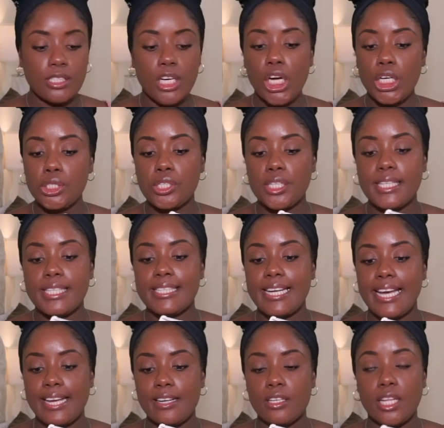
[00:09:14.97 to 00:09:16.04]

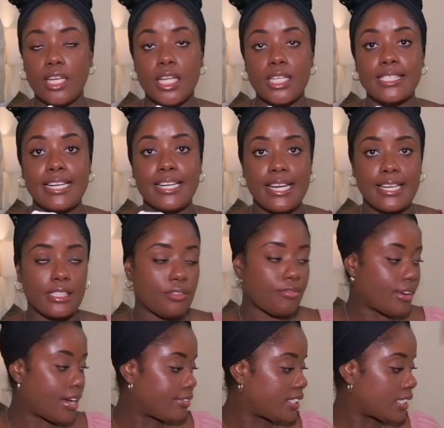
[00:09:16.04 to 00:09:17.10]

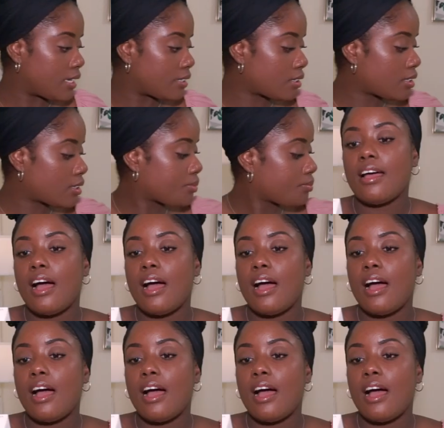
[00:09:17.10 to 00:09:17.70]
$109.95.